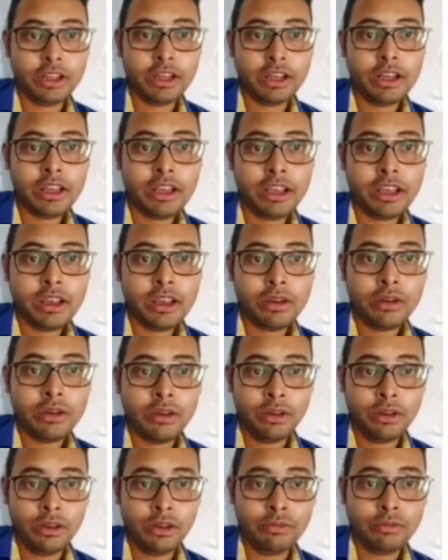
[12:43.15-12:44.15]
Okay, then
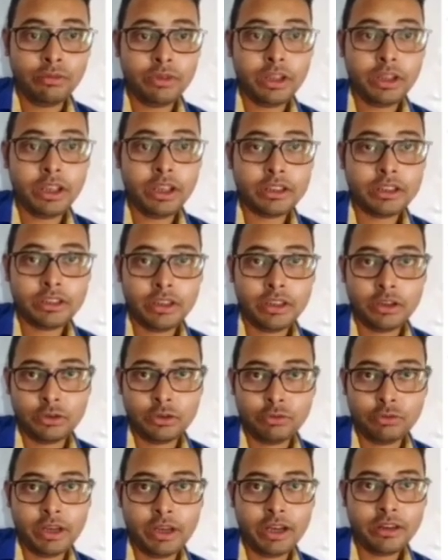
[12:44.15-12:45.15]
take
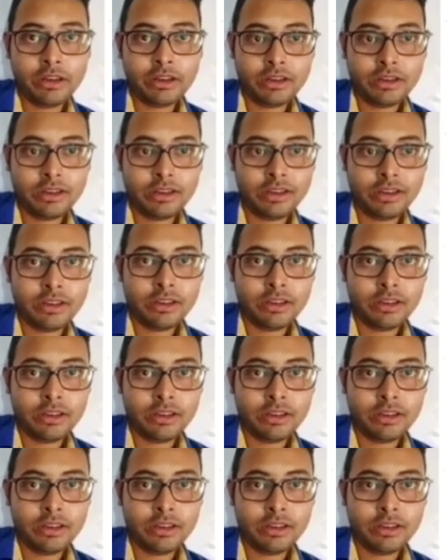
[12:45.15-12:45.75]
its square,